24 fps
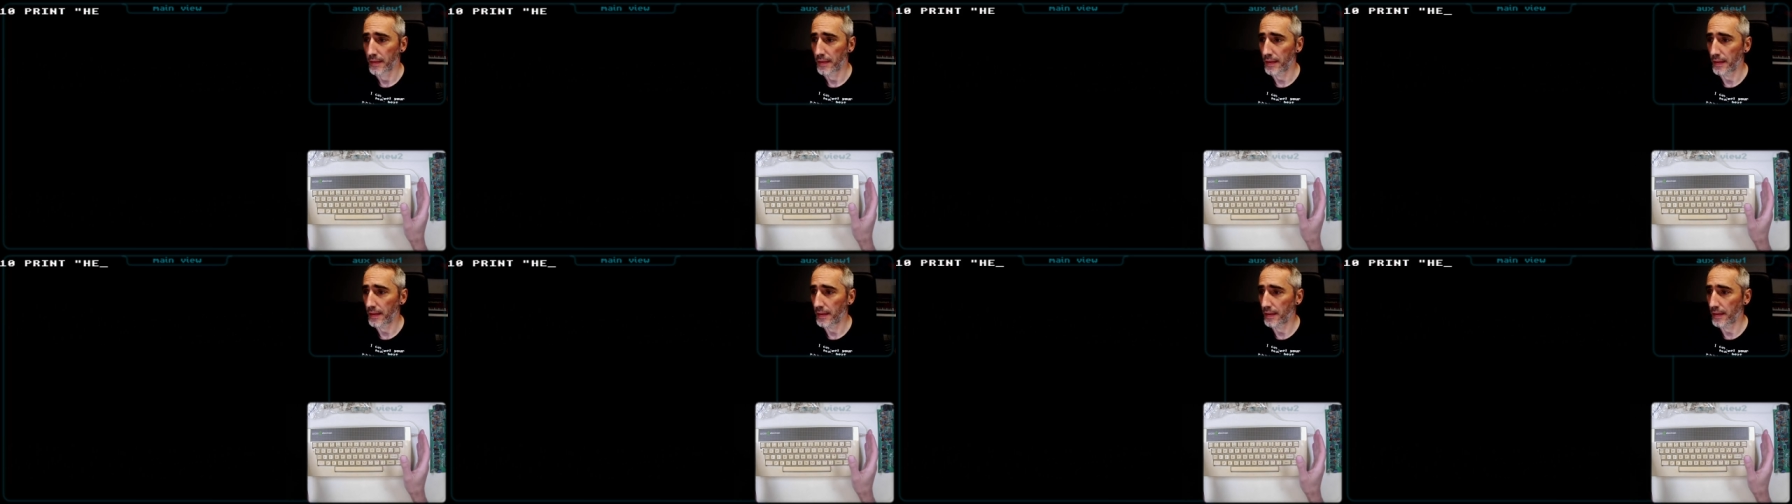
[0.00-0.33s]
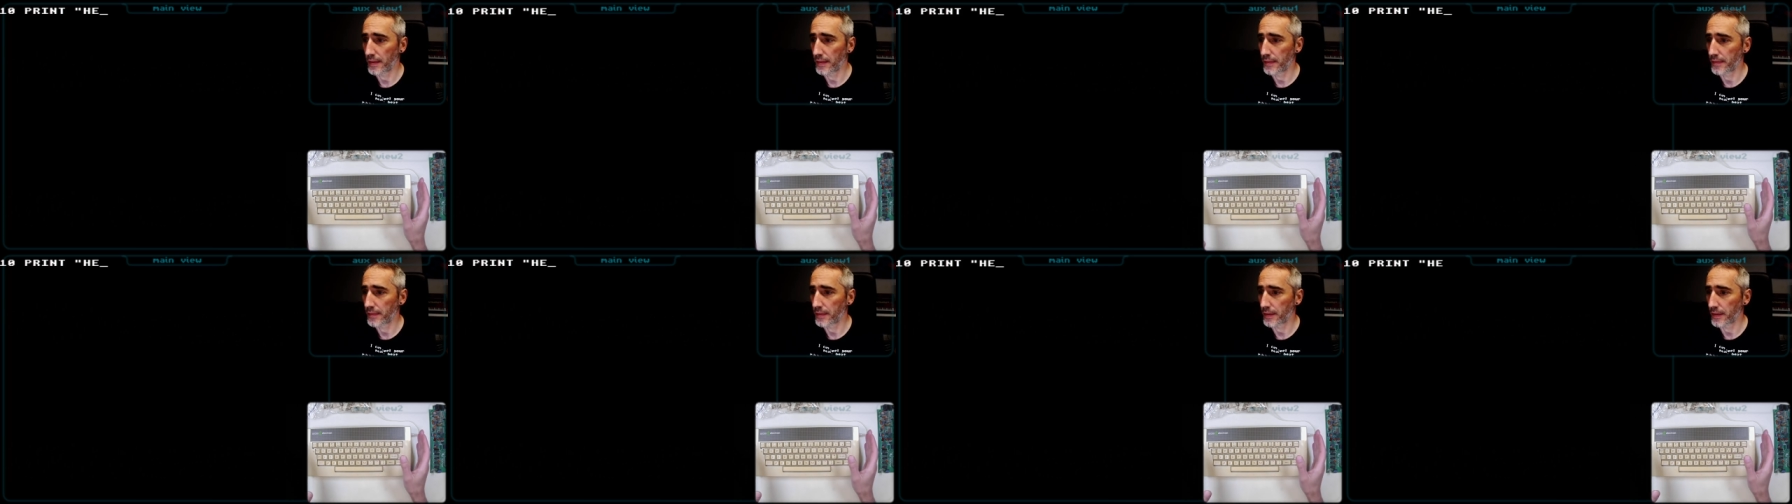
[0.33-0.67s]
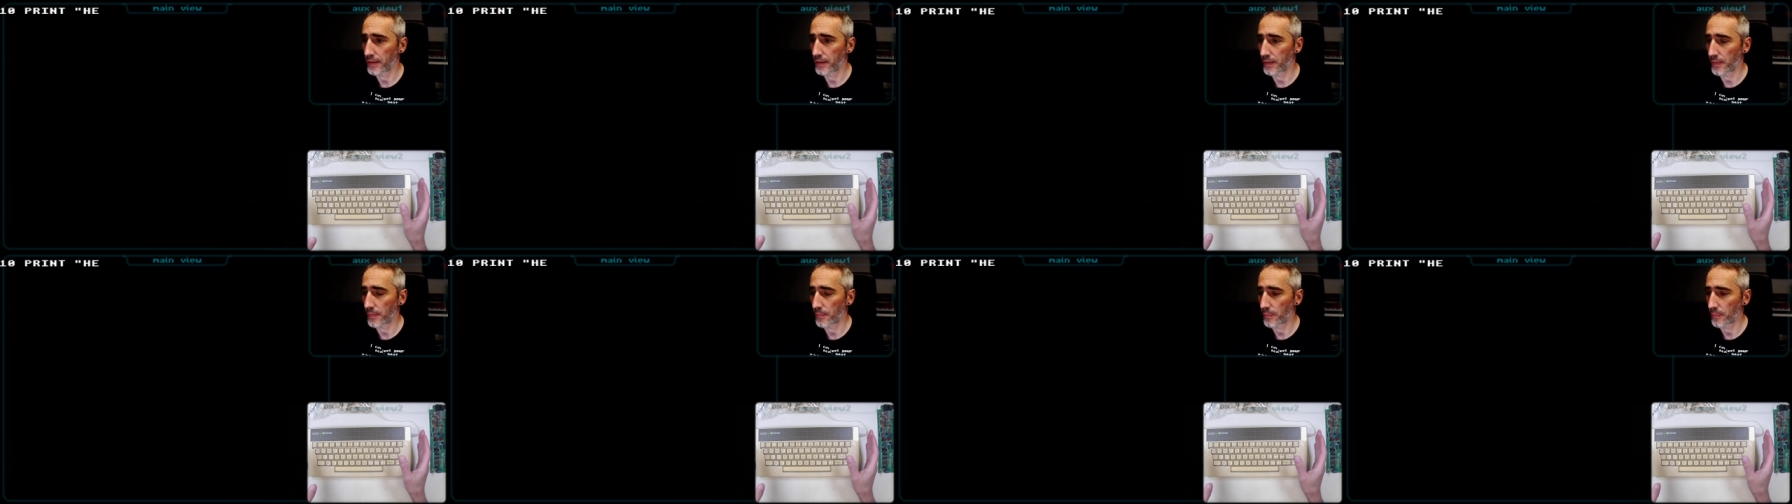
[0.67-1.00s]
And
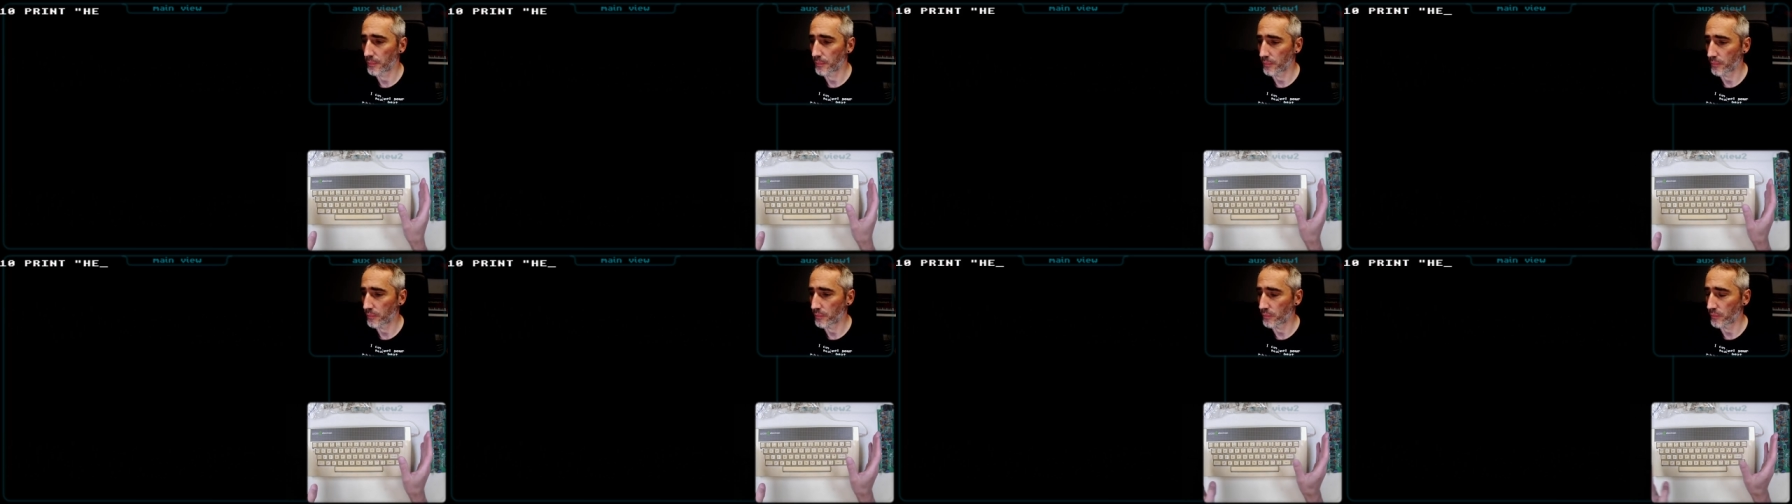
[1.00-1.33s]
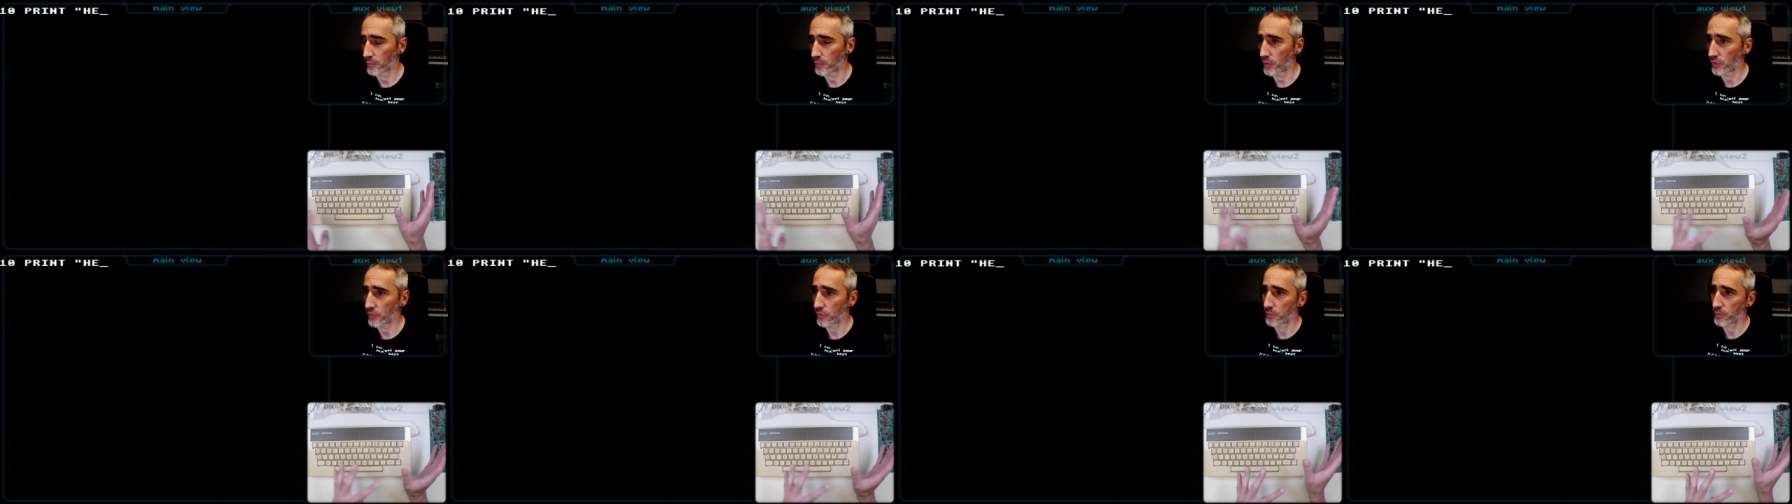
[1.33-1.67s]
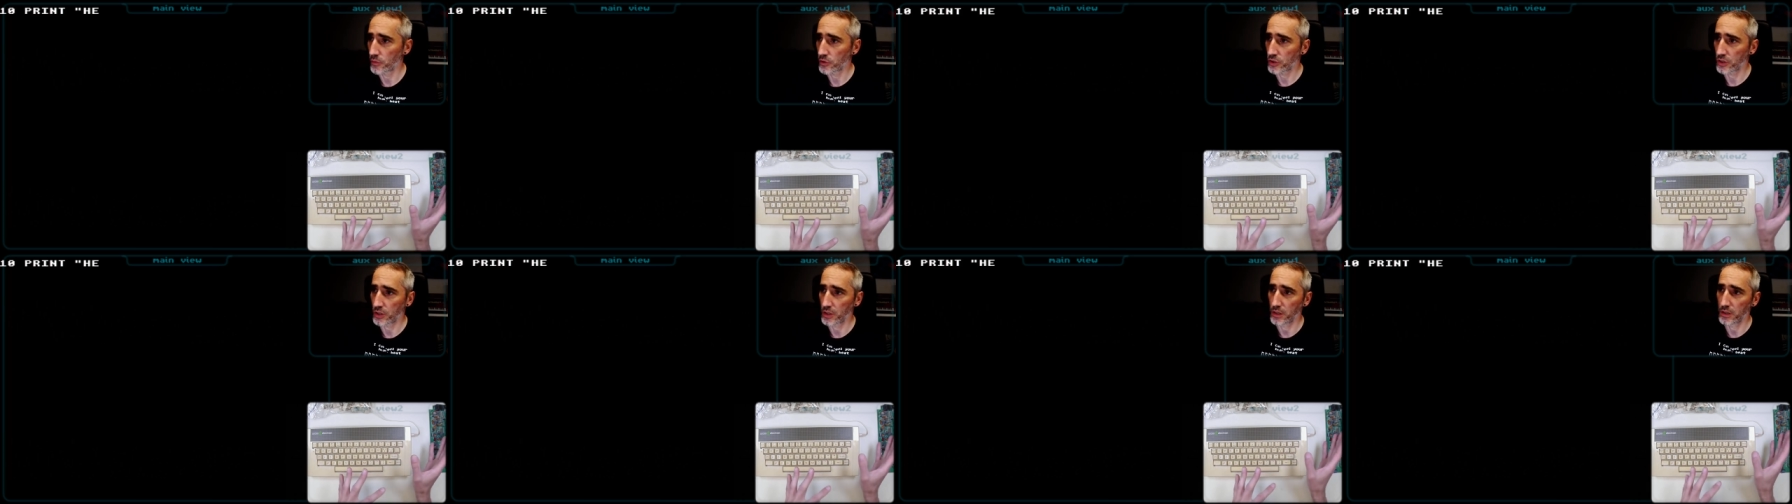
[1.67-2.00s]
um, both
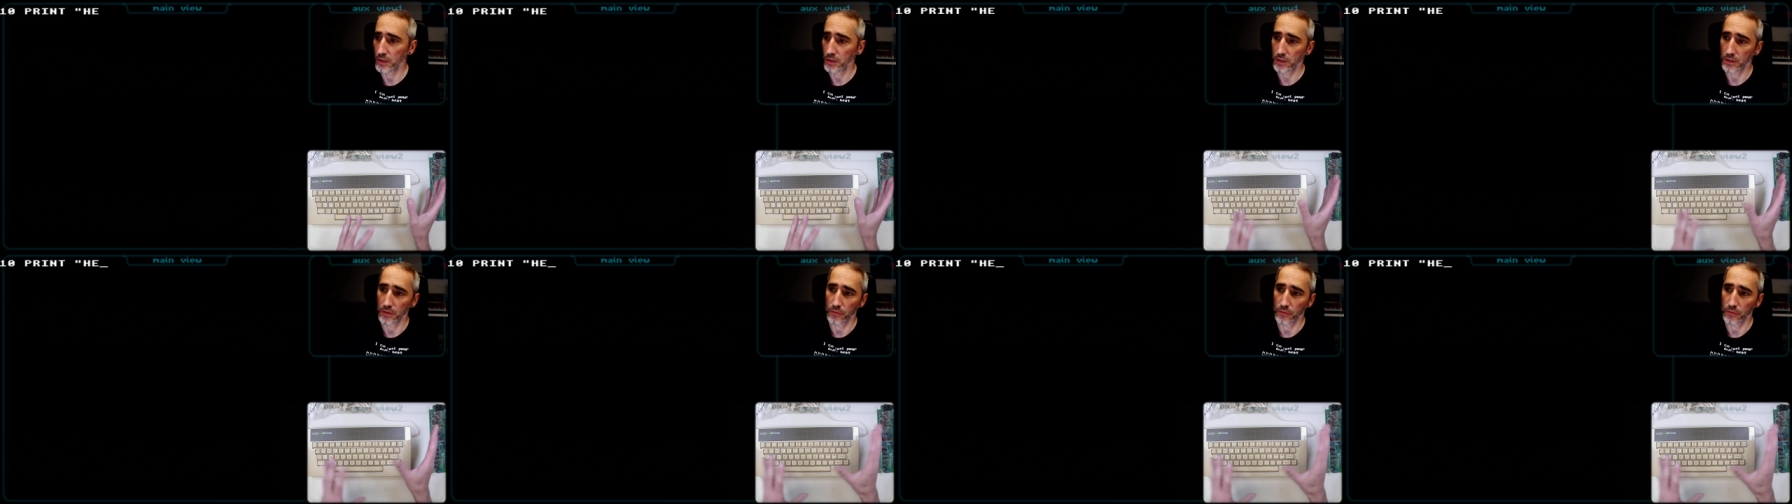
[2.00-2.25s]
machines,